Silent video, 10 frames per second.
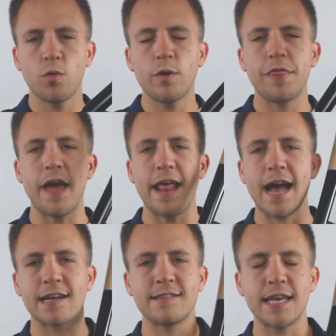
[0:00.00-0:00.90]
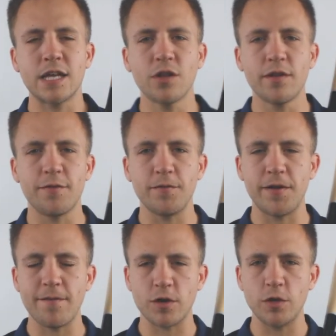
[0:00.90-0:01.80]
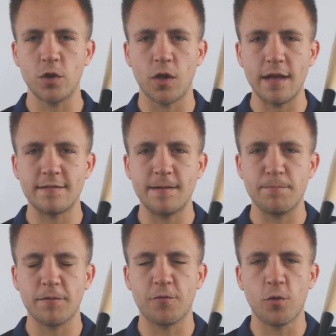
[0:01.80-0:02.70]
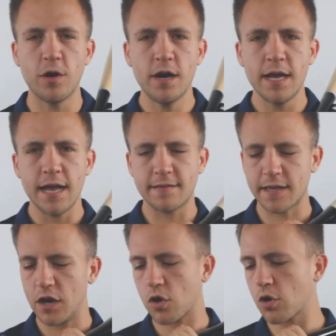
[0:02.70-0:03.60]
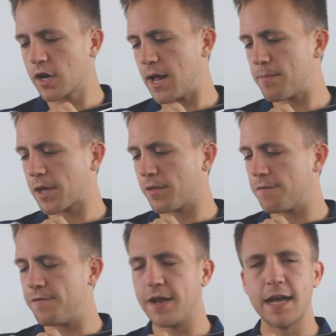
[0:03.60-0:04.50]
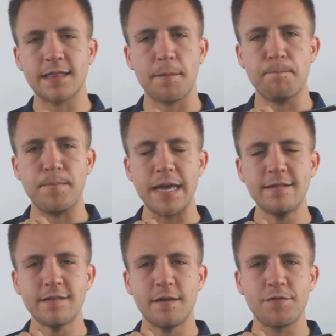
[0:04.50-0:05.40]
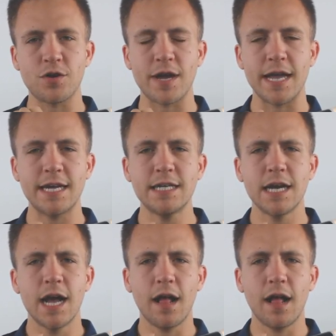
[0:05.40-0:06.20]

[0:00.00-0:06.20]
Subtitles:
With that Axe handle, if you've never utilized it before, it's going to ergonomically fit at the base of your hand,